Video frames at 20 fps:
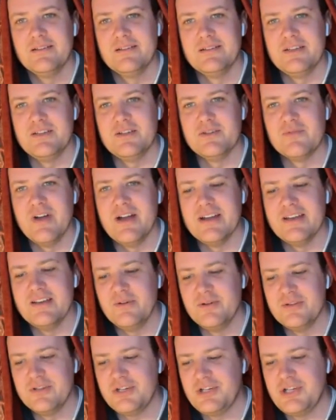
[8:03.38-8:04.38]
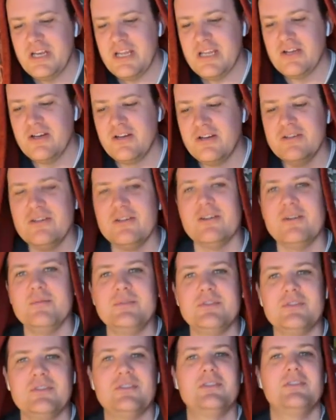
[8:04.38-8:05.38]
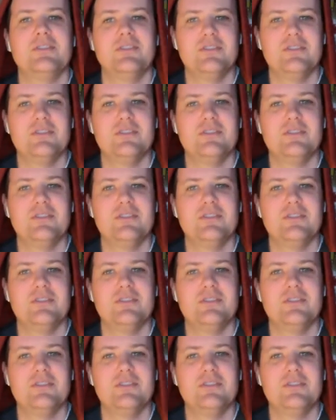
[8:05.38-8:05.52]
Did you run into all the shitty condoms?